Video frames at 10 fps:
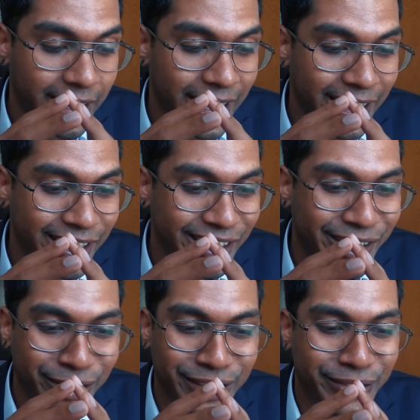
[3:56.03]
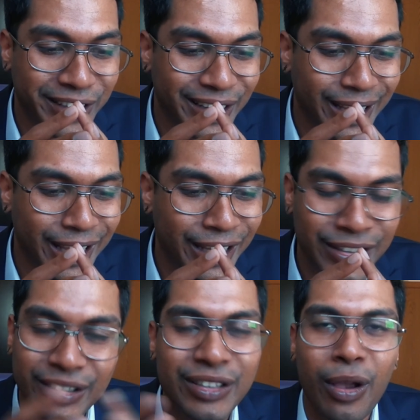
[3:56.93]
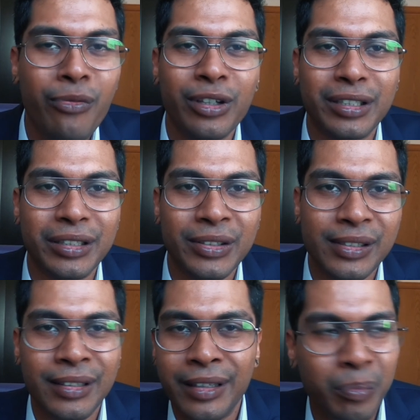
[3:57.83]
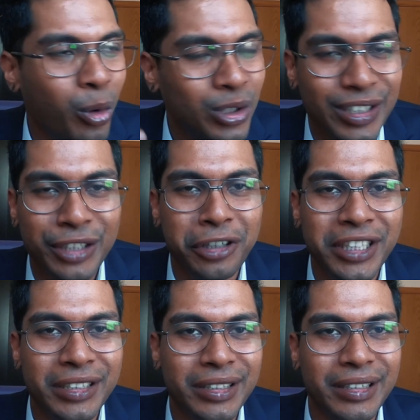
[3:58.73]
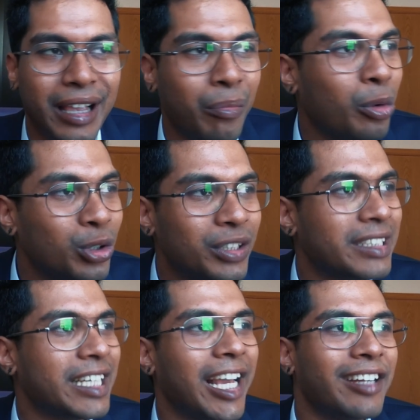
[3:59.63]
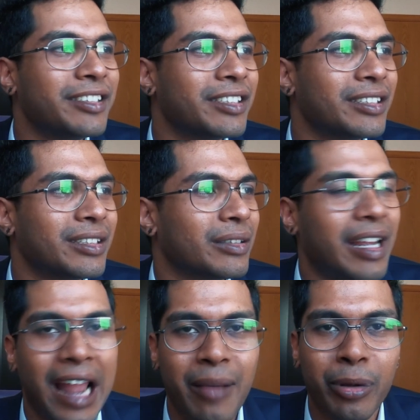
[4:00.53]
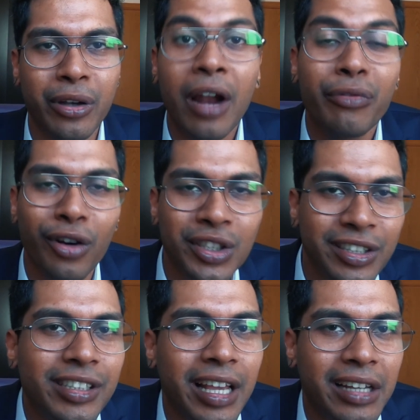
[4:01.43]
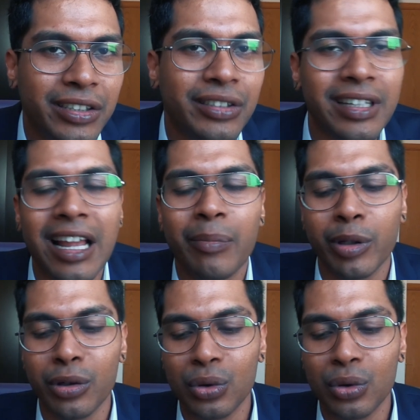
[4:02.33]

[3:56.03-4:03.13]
And it's obvious. It's most situations and most challenges that happened, unfortunate challenges that happen